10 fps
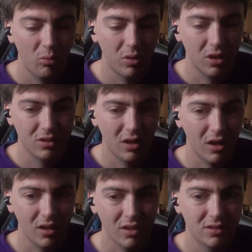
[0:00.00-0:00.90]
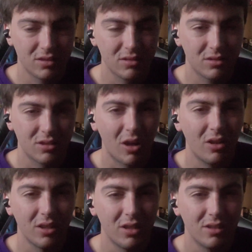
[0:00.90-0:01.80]
when he's not
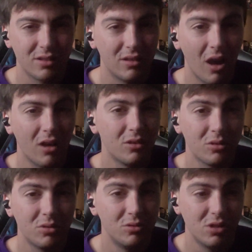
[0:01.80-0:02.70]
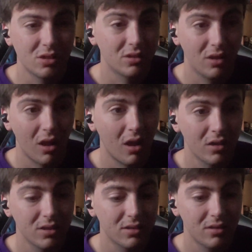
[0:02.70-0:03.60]
consoling his daughter who just
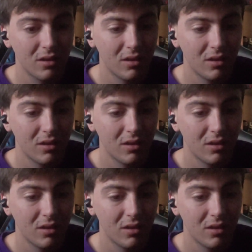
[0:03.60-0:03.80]
lost